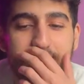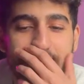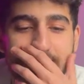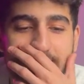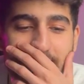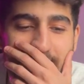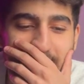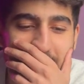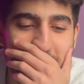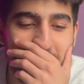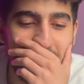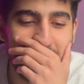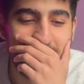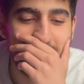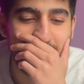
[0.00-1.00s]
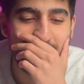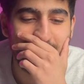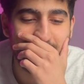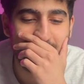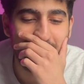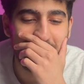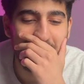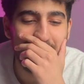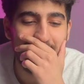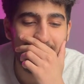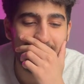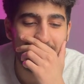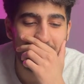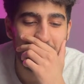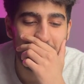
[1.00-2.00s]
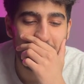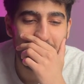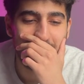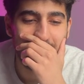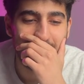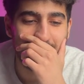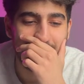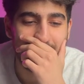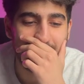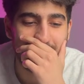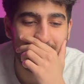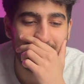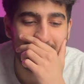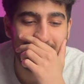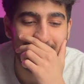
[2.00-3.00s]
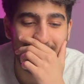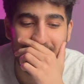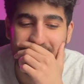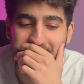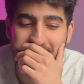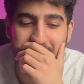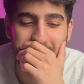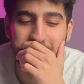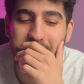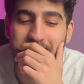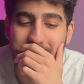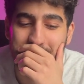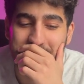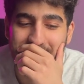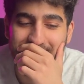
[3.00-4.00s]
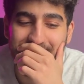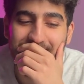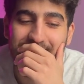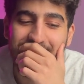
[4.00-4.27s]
ChatGPT is really trolling us. It's really trolling me.